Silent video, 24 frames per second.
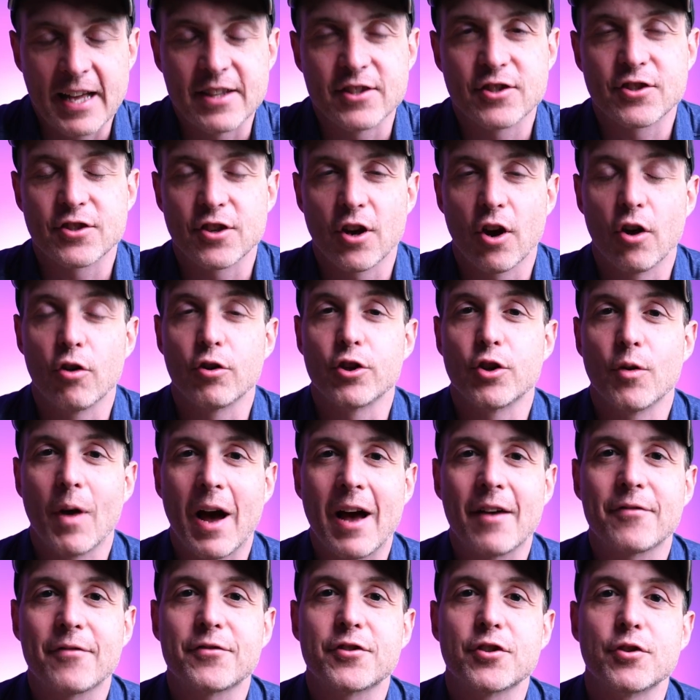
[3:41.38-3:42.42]
And so you
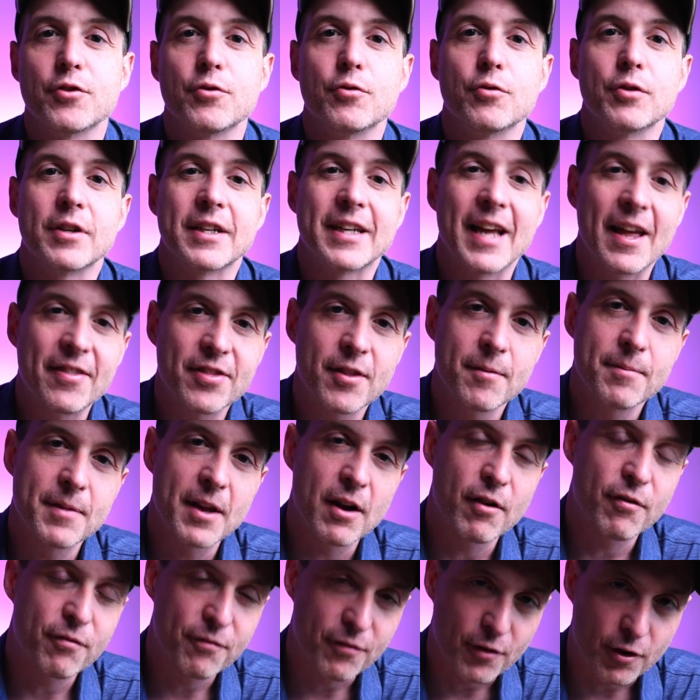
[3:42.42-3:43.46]
have to get them
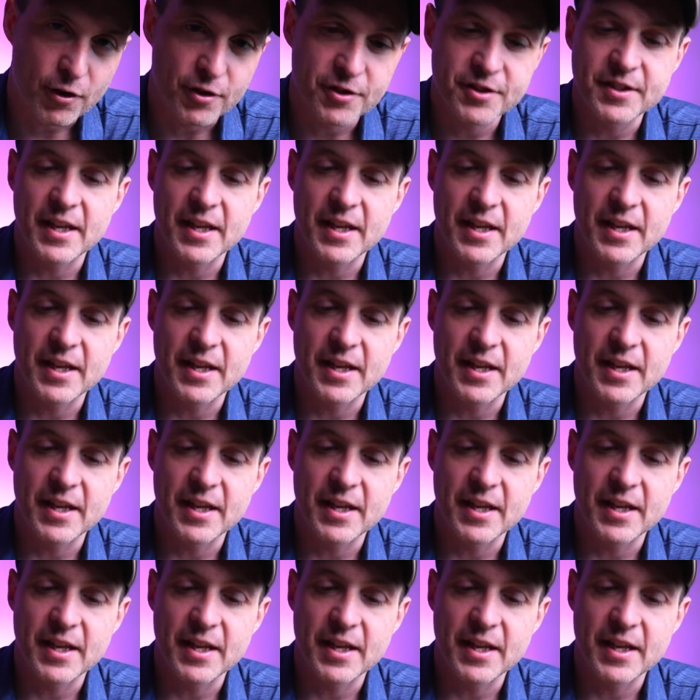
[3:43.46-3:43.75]
there first,